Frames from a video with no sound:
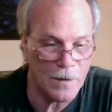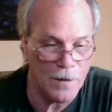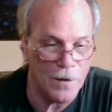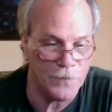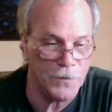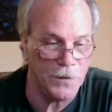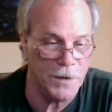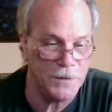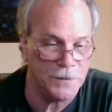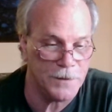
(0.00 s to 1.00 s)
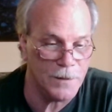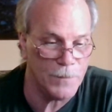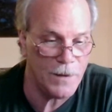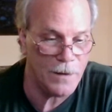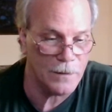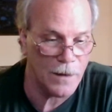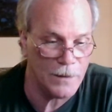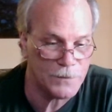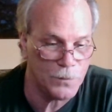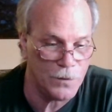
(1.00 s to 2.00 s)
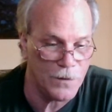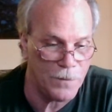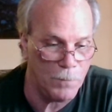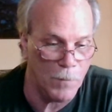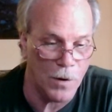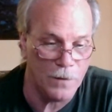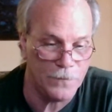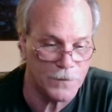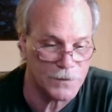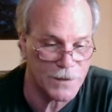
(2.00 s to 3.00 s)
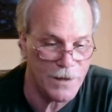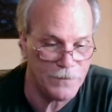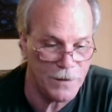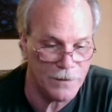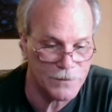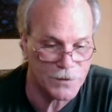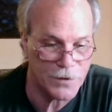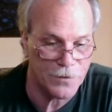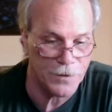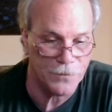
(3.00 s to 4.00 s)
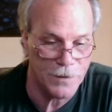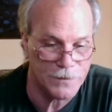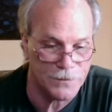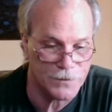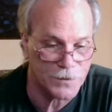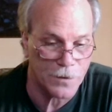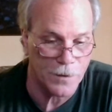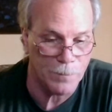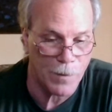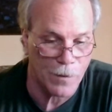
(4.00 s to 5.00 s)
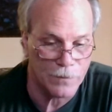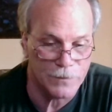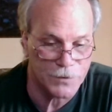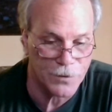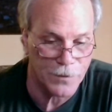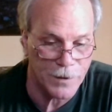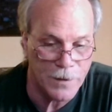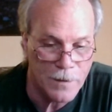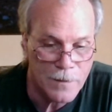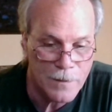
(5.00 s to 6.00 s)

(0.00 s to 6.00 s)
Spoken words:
If you need to dim the headlights with mud for safety and security reasons during part of a journey,